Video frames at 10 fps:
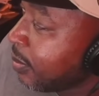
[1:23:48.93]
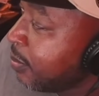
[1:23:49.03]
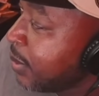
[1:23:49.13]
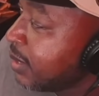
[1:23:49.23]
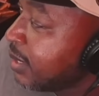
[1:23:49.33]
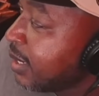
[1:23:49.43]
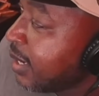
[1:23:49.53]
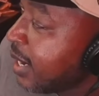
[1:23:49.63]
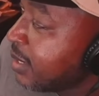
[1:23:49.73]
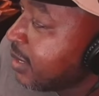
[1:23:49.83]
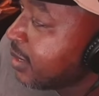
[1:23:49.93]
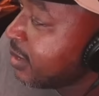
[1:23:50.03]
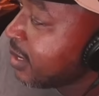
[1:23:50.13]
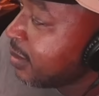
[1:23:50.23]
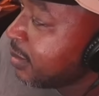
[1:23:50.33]
but the HX
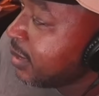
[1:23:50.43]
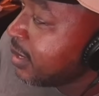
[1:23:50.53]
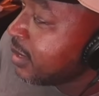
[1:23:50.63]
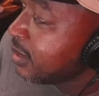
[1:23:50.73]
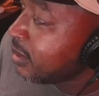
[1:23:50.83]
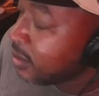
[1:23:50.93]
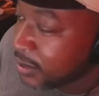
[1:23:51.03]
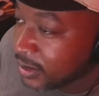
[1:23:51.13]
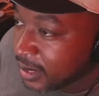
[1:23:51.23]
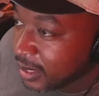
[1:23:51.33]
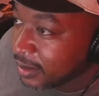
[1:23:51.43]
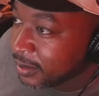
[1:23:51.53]
stump is super solid.